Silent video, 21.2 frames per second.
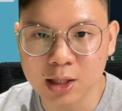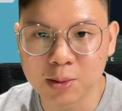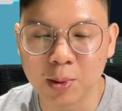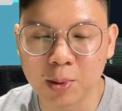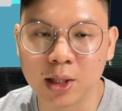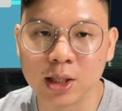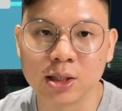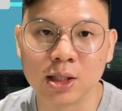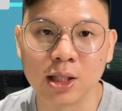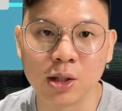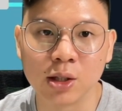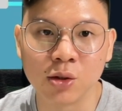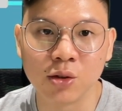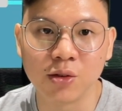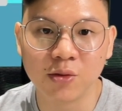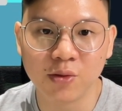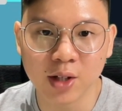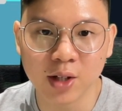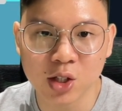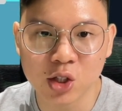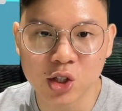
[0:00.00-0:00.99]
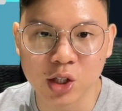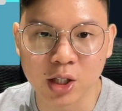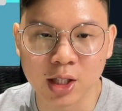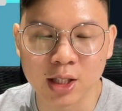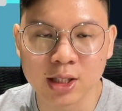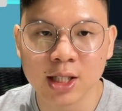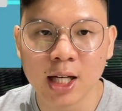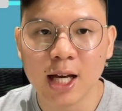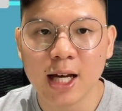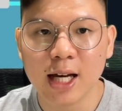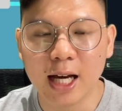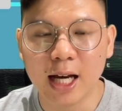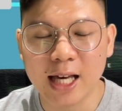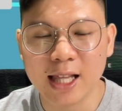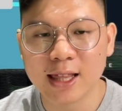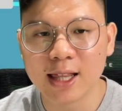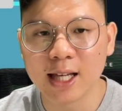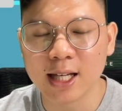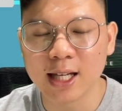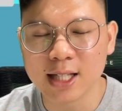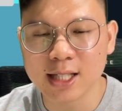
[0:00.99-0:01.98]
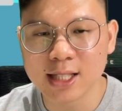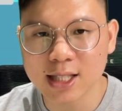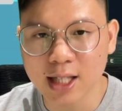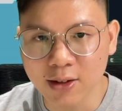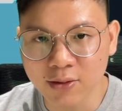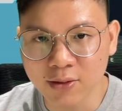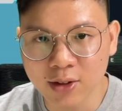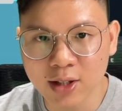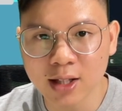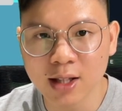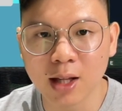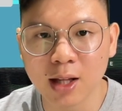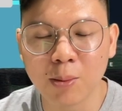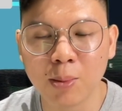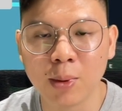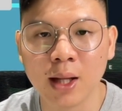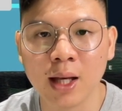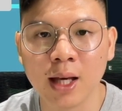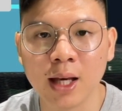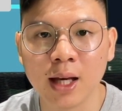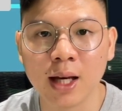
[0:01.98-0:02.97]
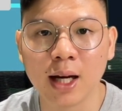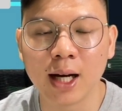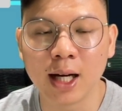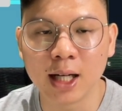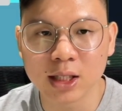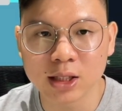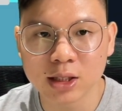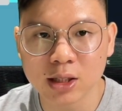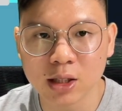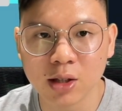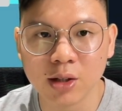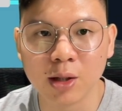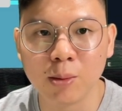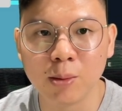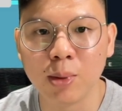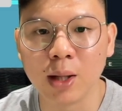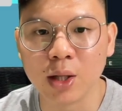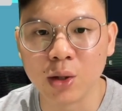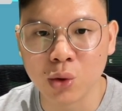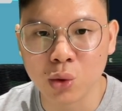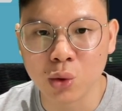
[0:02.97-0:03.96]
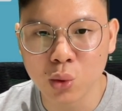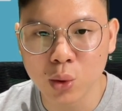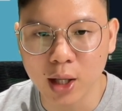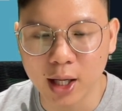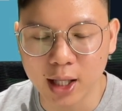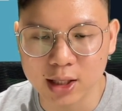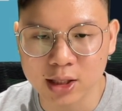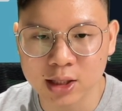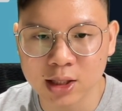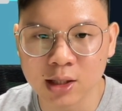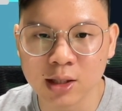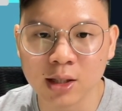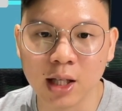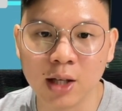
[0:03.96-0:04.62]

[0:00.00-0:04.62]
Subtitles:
because of the good fixtures. In 37, they play Arsenal, they play Newcastle.